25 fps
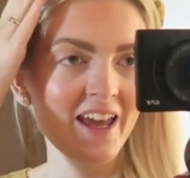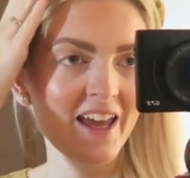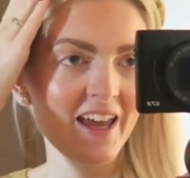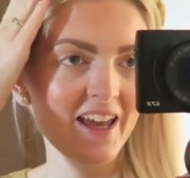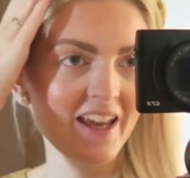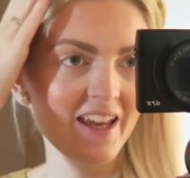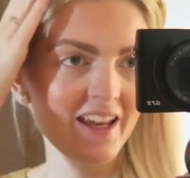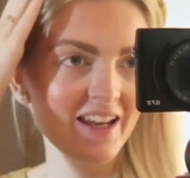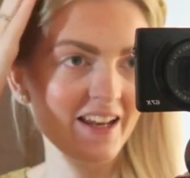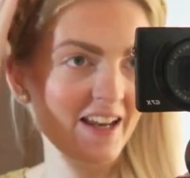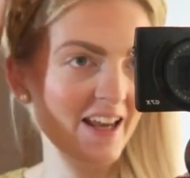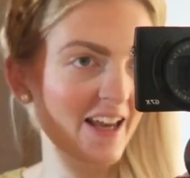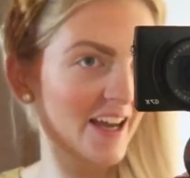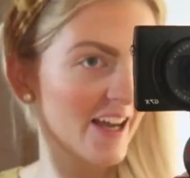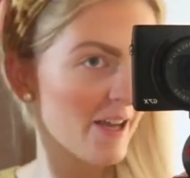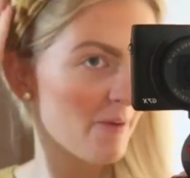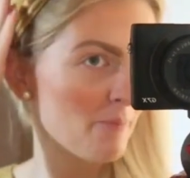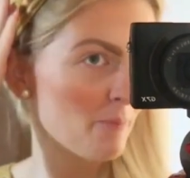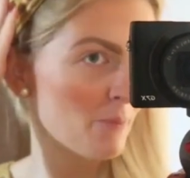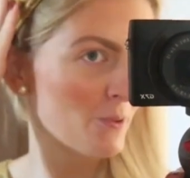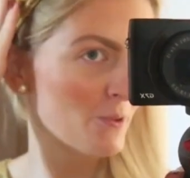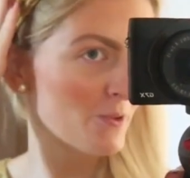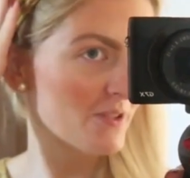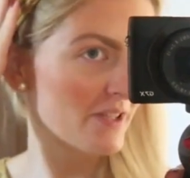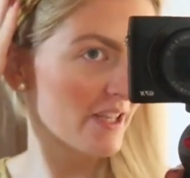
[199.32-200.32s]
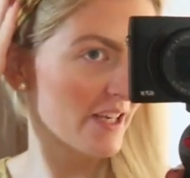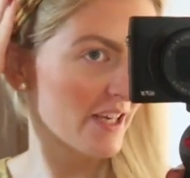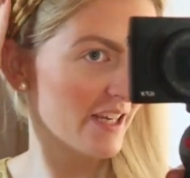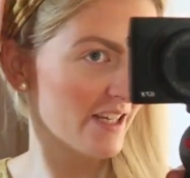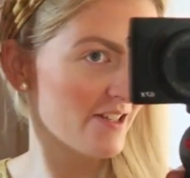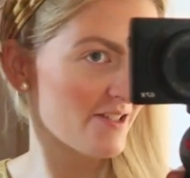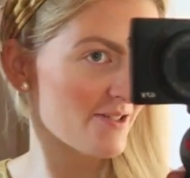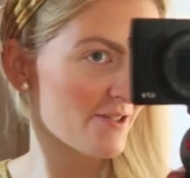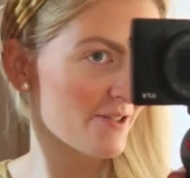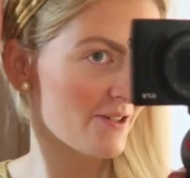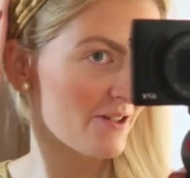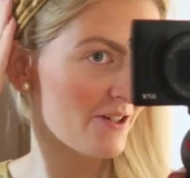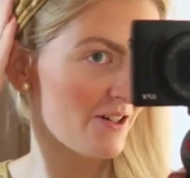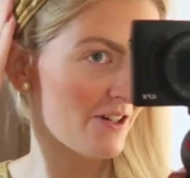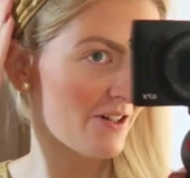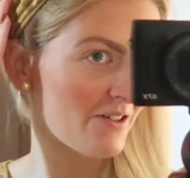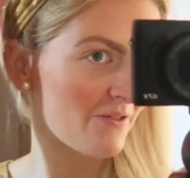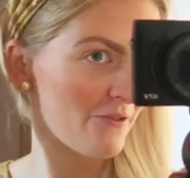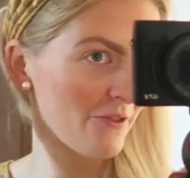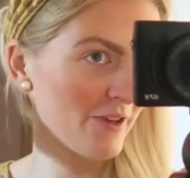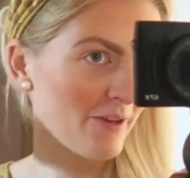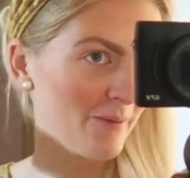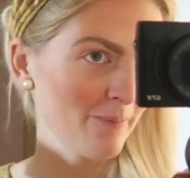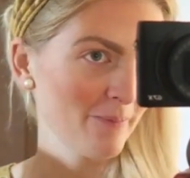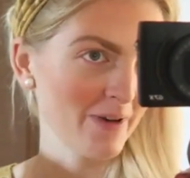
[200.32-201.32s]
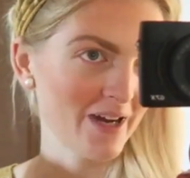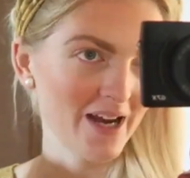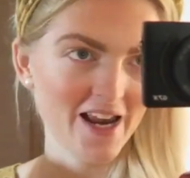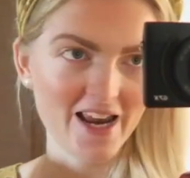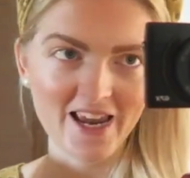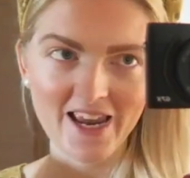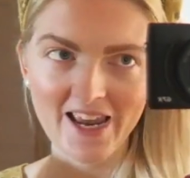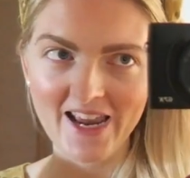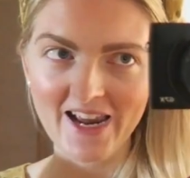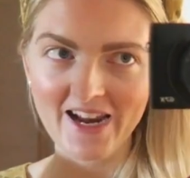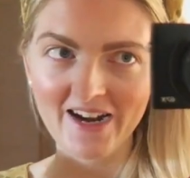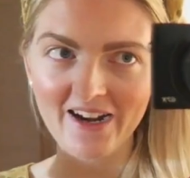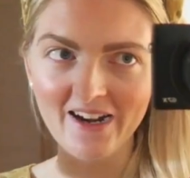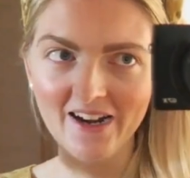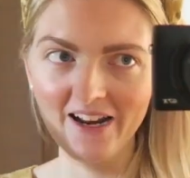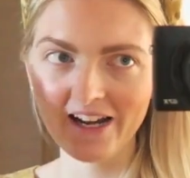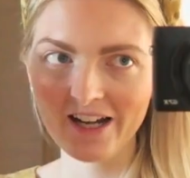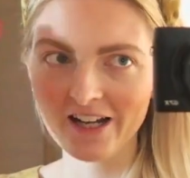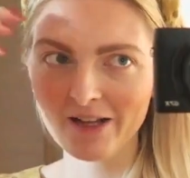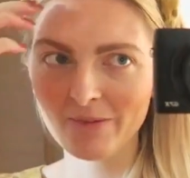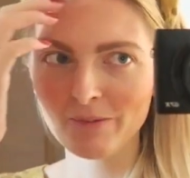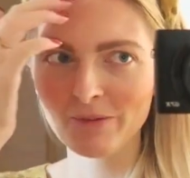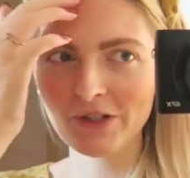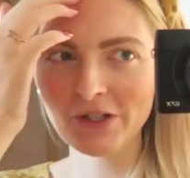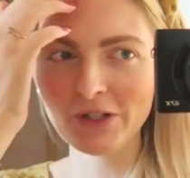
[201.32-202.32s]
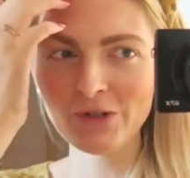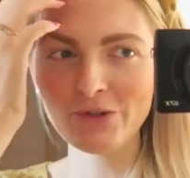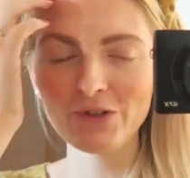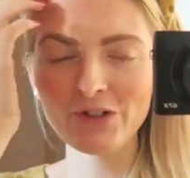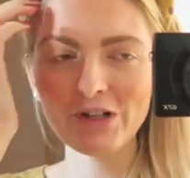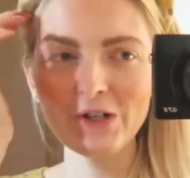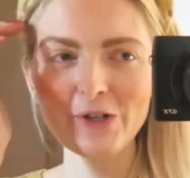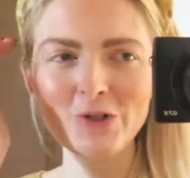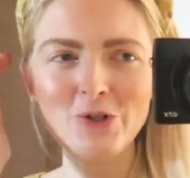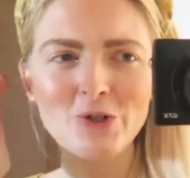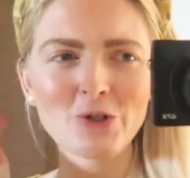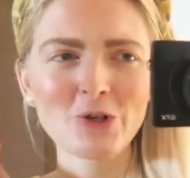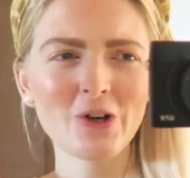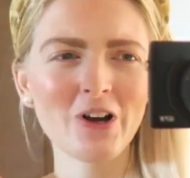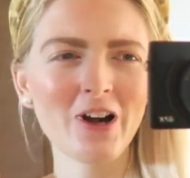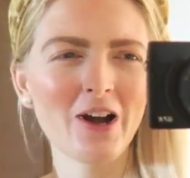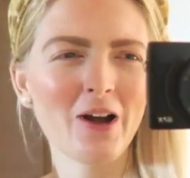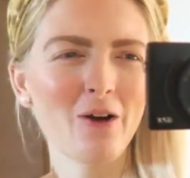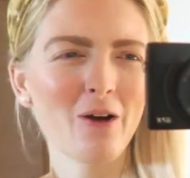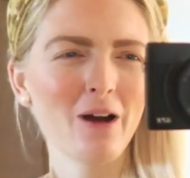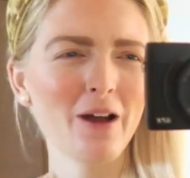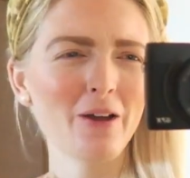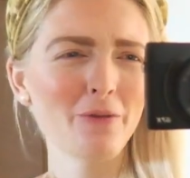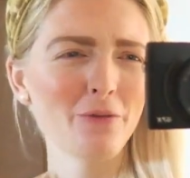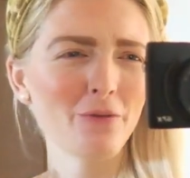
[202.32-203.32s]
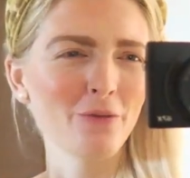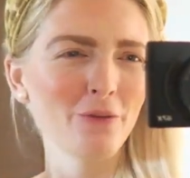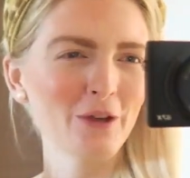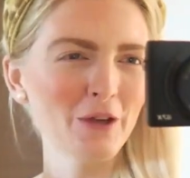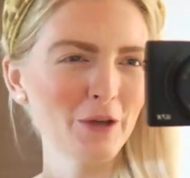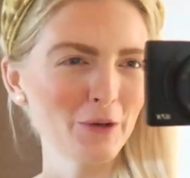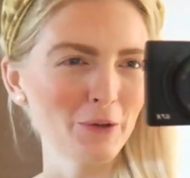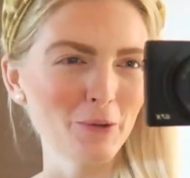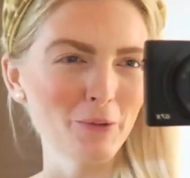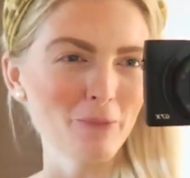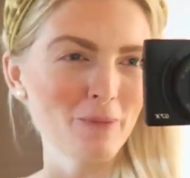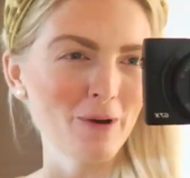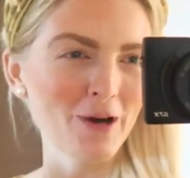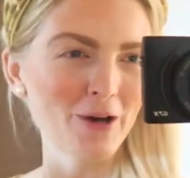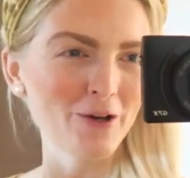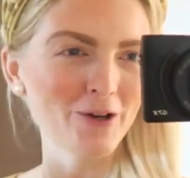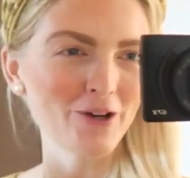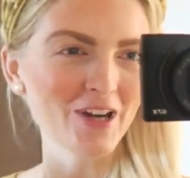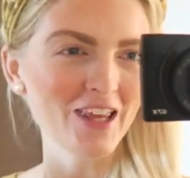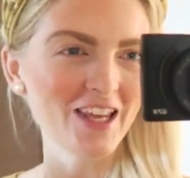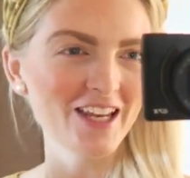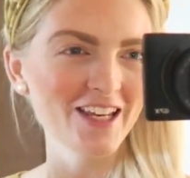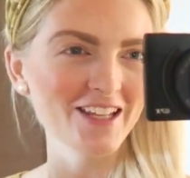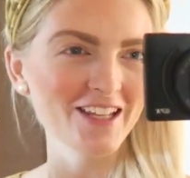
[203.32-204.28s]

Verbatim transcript: And I put a scarf in my hair, and I'm not really sure how I feel about